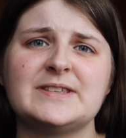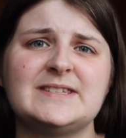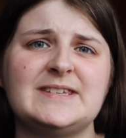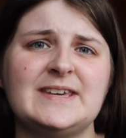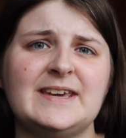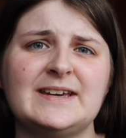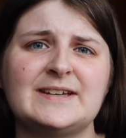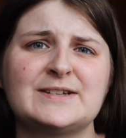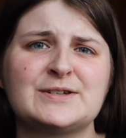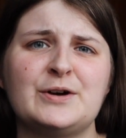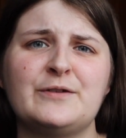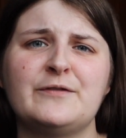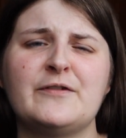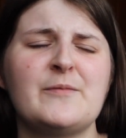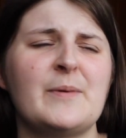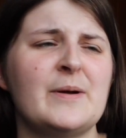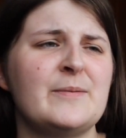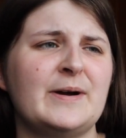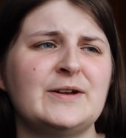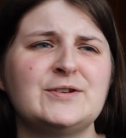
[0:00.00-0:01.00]
ticked off of
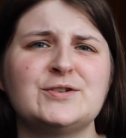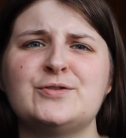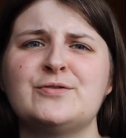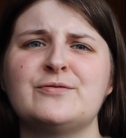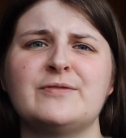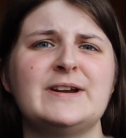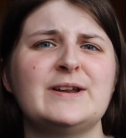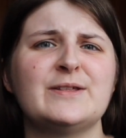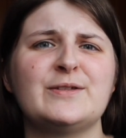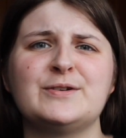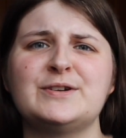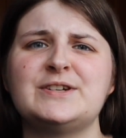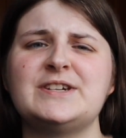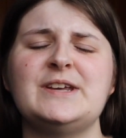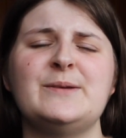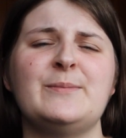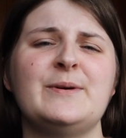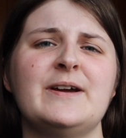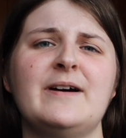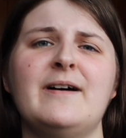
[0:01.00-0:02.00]
my Magical Readathon
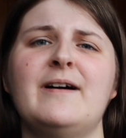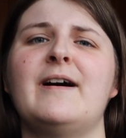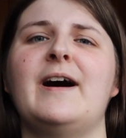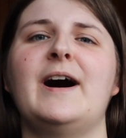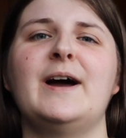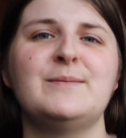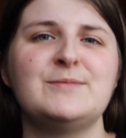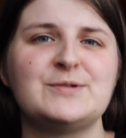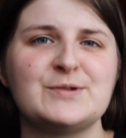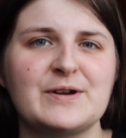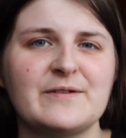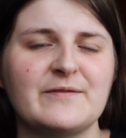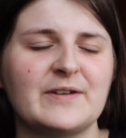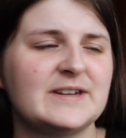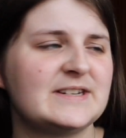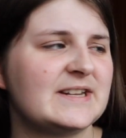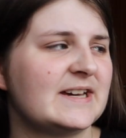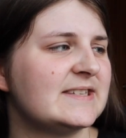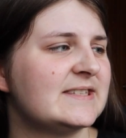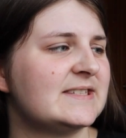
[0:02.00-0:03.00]
TBR. I'm doing
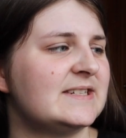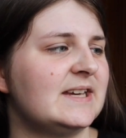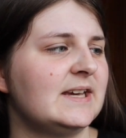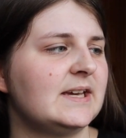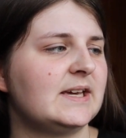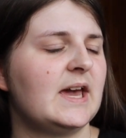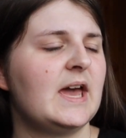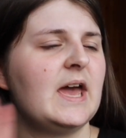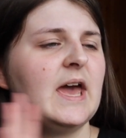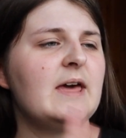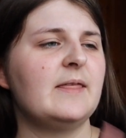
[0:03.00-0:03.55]
fantastic.